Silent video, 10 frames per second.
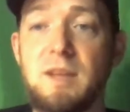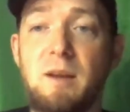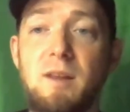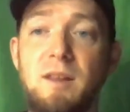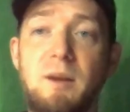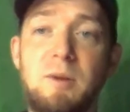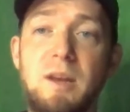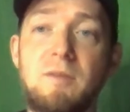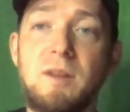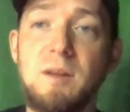that that would
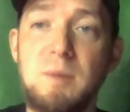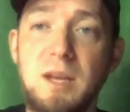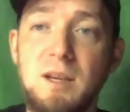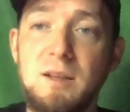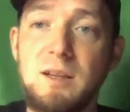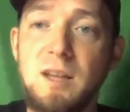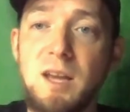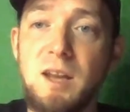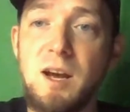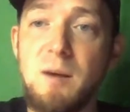definitely be
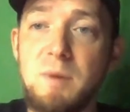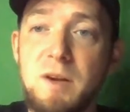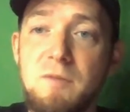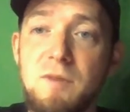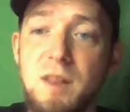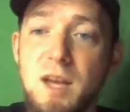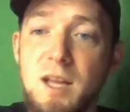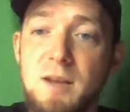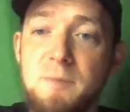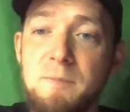an option for that.